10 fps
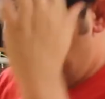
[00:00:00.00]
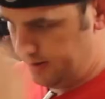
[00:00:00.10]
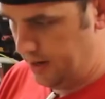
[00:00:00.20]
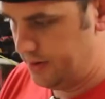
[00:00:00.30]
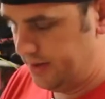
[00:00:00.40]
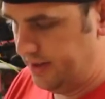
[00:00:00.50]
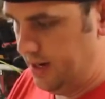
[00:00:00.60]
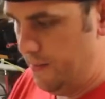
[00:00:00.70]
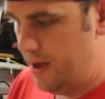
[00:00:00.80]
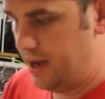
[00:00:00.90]
So now we just
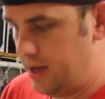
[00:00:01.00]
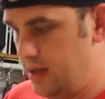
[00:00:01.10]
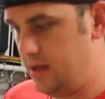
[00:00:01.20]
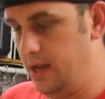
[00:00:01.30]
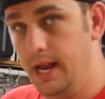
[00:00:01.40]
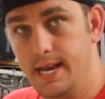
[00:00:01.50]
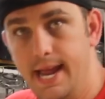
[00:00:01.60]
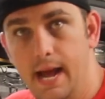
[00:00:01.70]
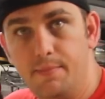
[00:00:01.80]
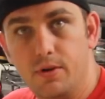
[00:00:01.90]
need to make an
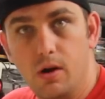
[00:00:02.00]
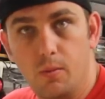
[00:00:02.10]
adapter.